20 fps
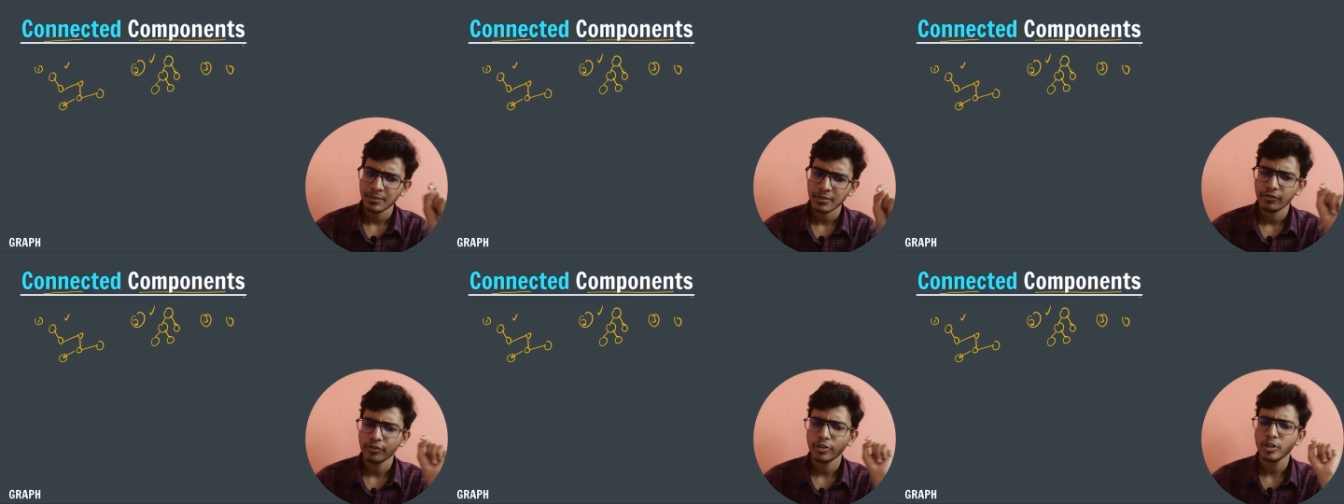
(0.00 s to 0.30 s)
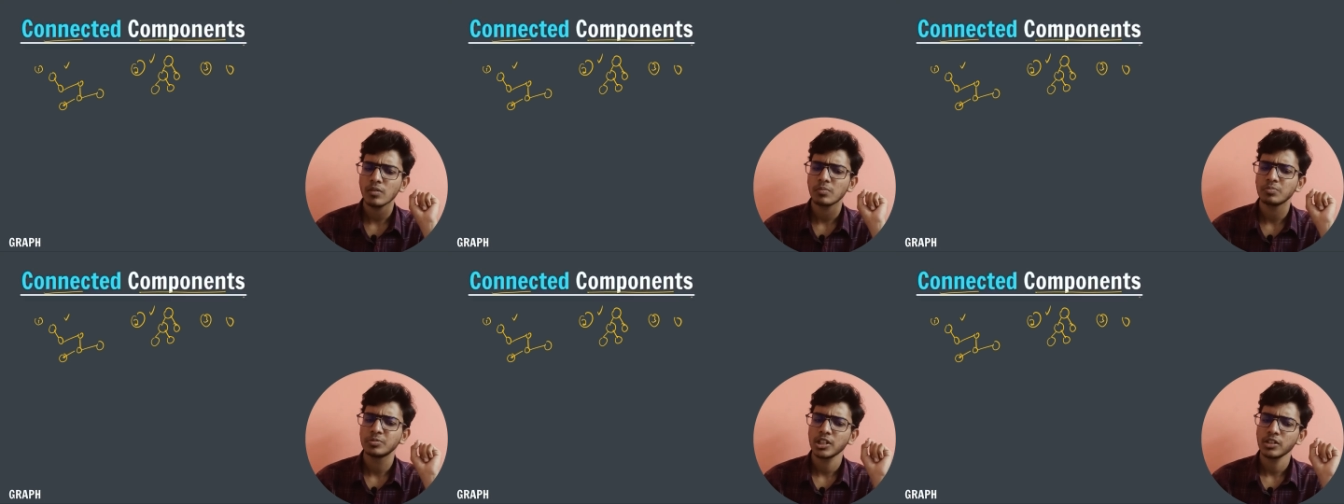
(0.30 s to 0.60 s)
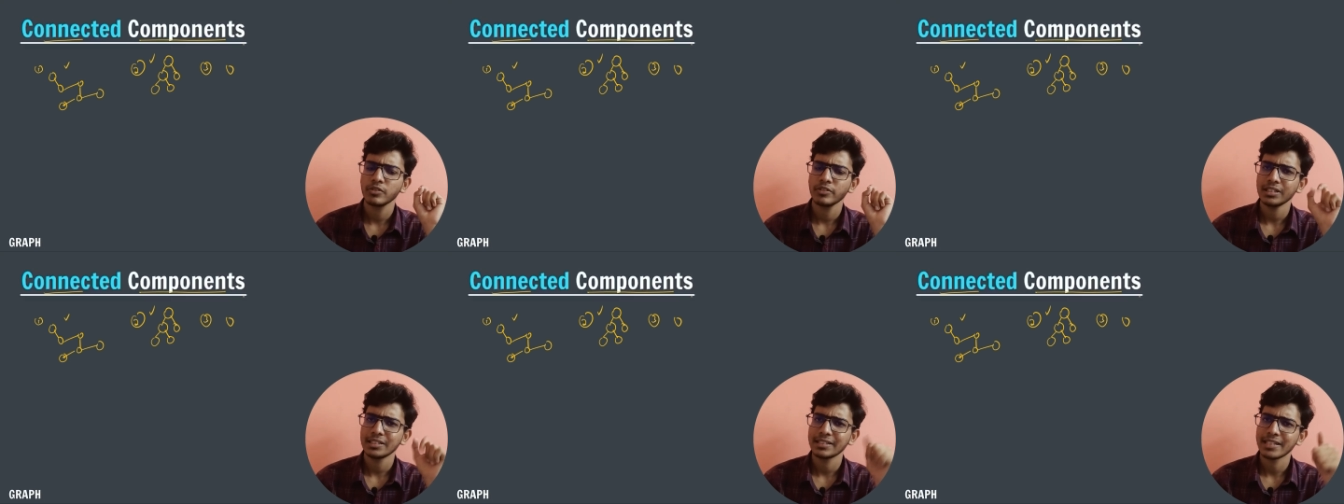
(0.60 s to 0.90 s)
if you
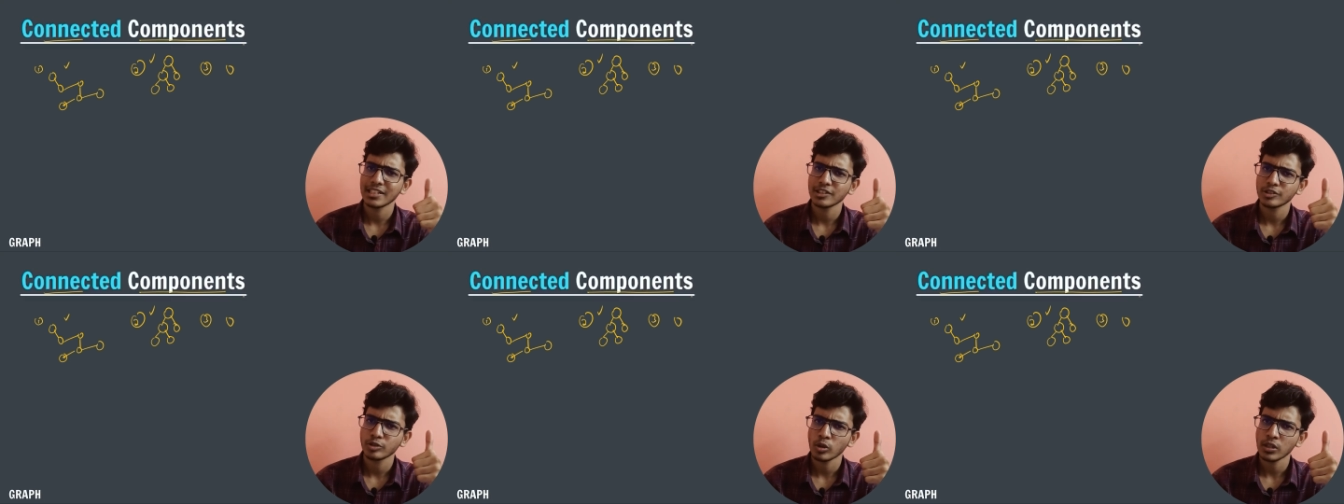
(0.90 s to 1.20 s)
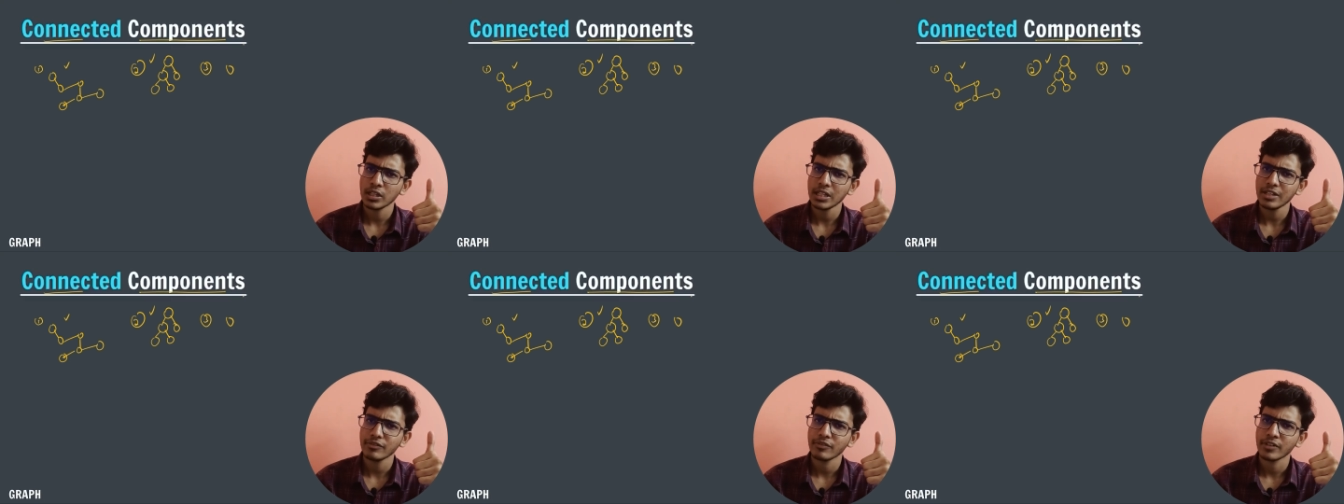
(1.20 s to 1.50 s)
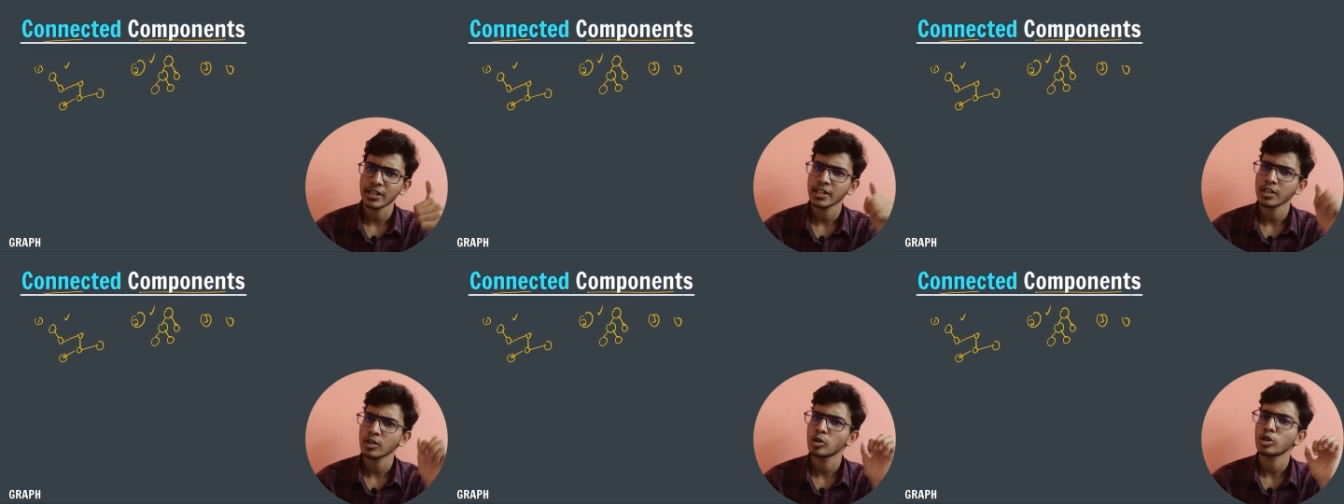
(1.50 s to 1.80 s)
observe it, there is only
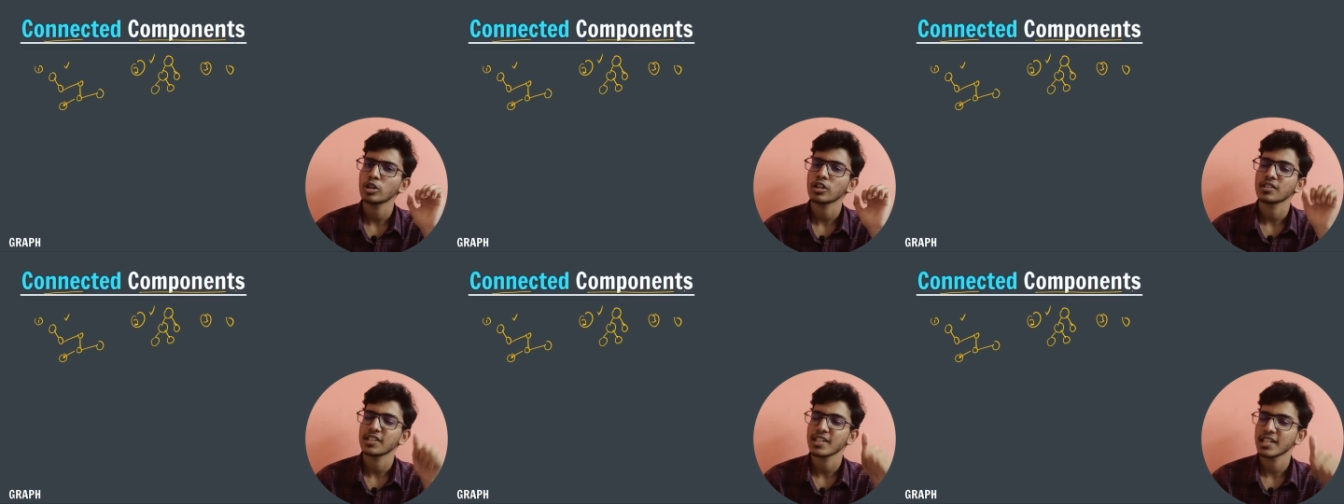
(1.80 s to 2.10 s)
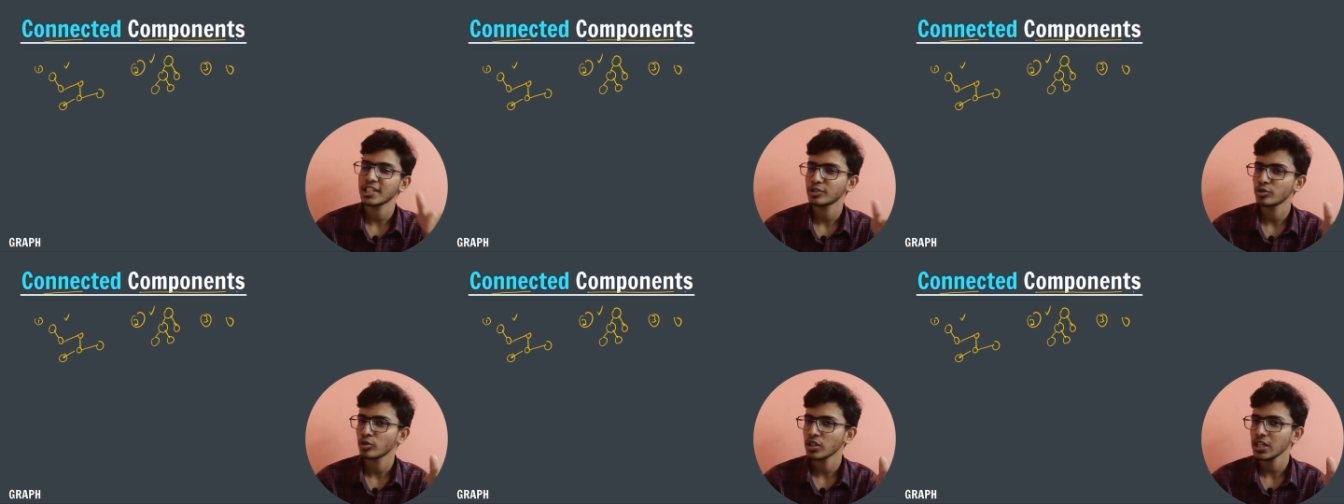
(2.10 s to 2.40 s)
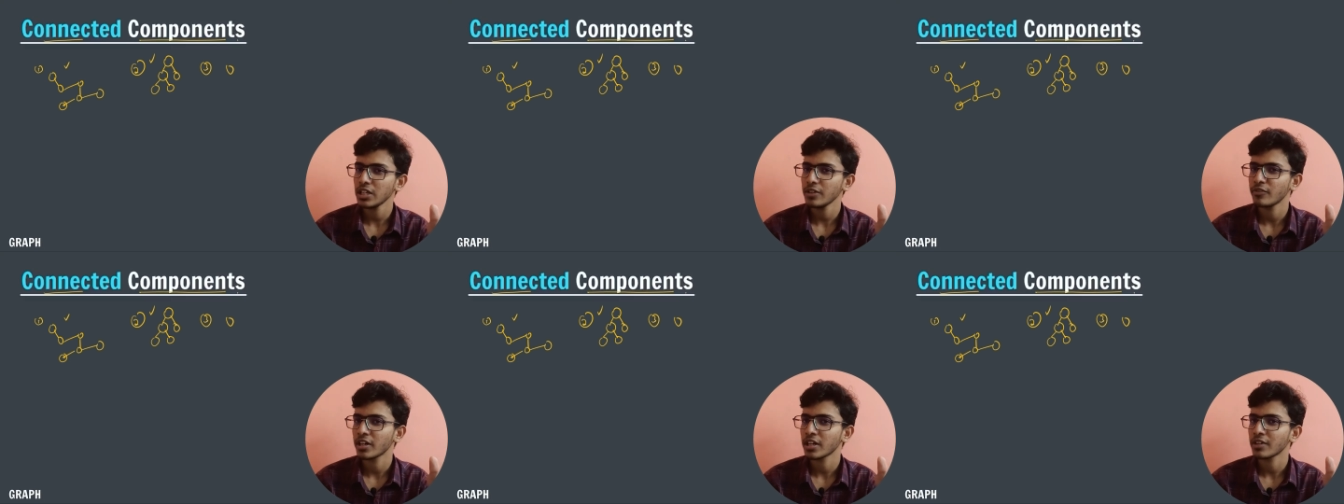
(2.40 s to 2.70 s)
one node, there is
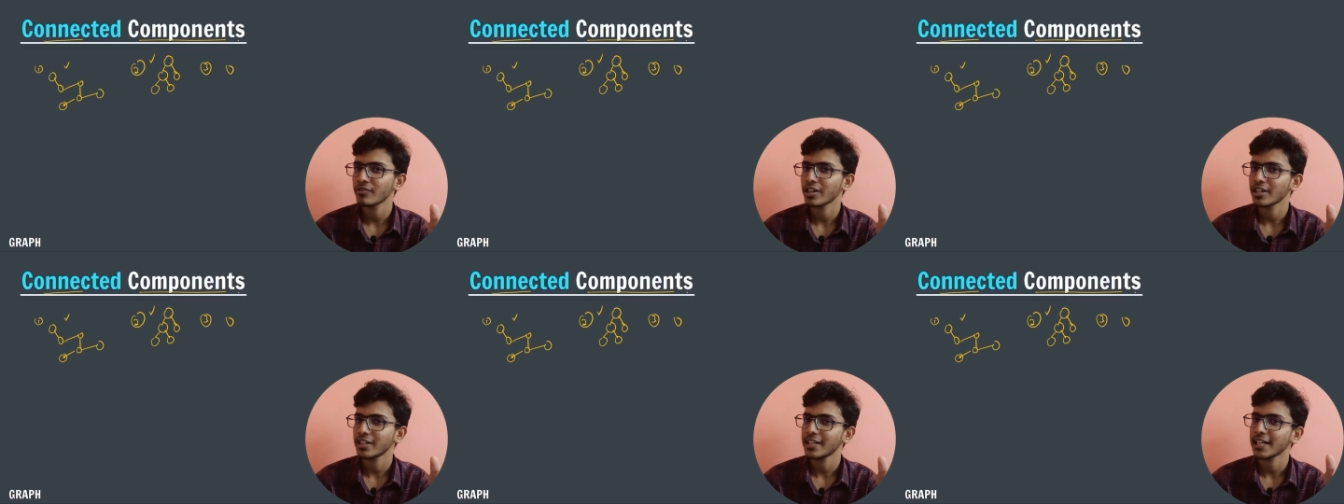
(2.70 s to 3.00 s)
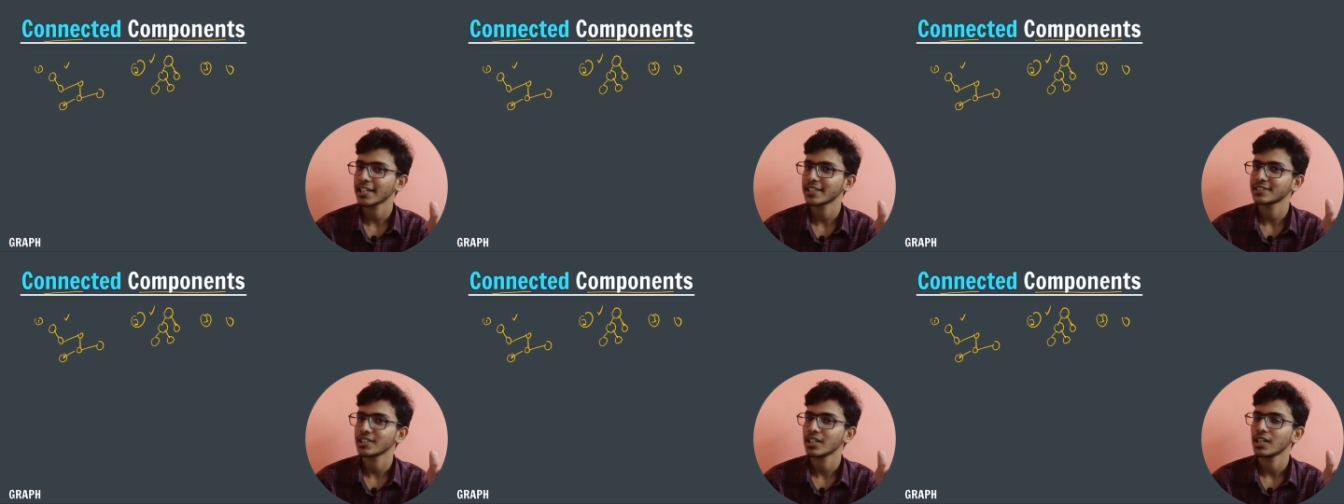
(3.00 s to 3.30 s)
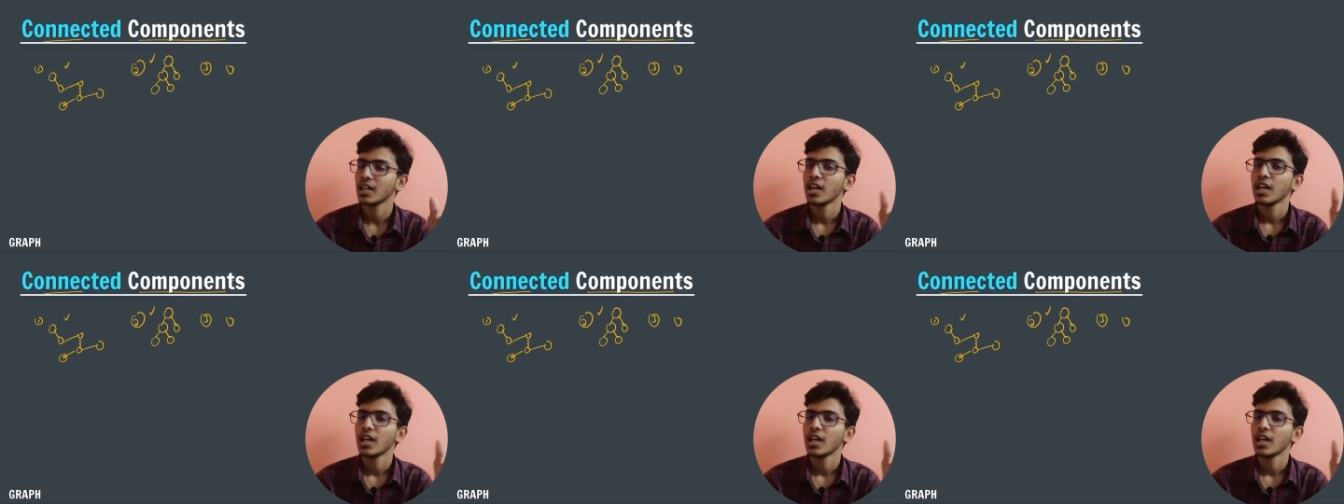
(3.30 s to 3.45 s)
only one vertex,